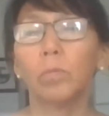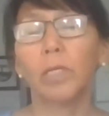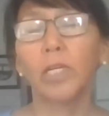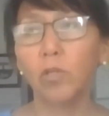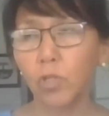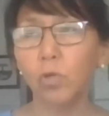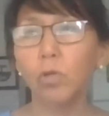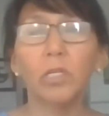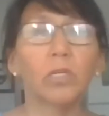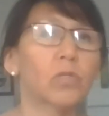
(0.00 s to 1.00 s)
liquor
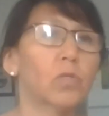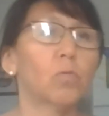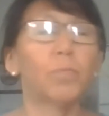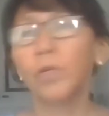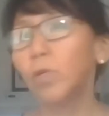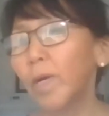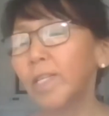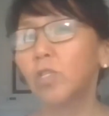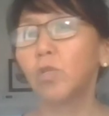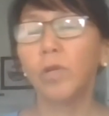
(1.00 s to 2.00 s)
store, there's no beer and
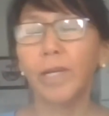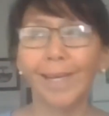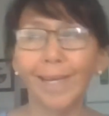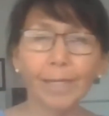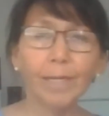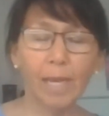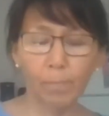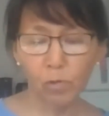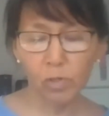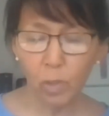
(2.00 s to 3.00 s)
wine store in
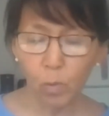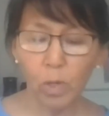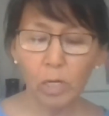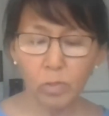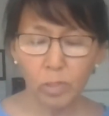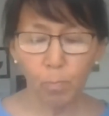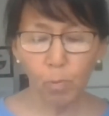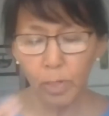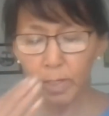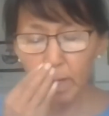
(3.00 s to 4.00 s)
Cape Dorset where I was
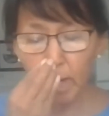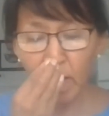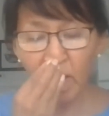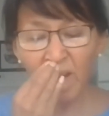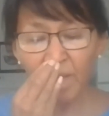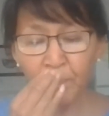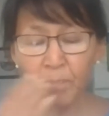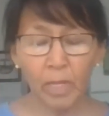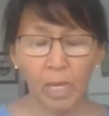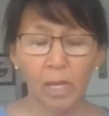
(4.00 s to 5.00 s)
born.
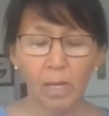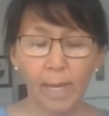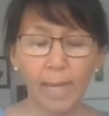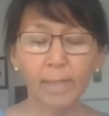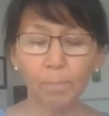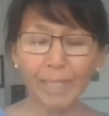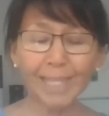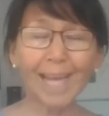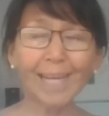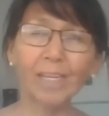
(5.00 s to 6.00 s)
But
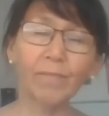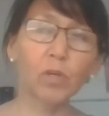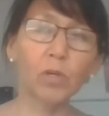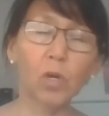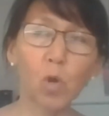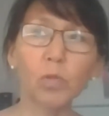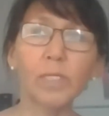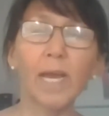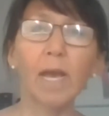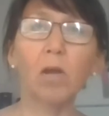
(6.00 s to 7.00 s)
that if you're a
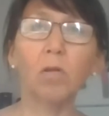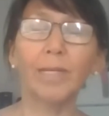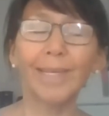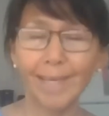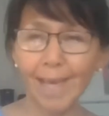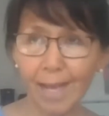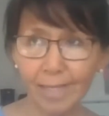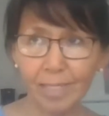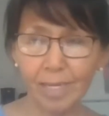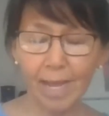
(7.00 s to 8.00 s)
hotel
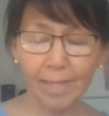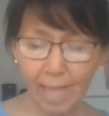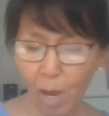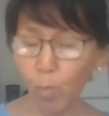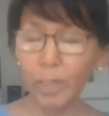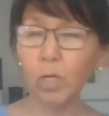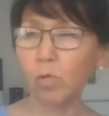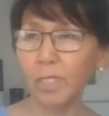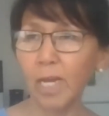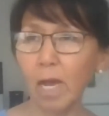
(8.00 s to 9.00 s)
guest at that one
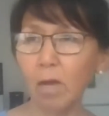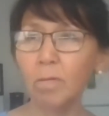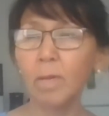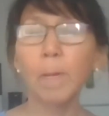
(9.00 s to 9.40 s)
hotel,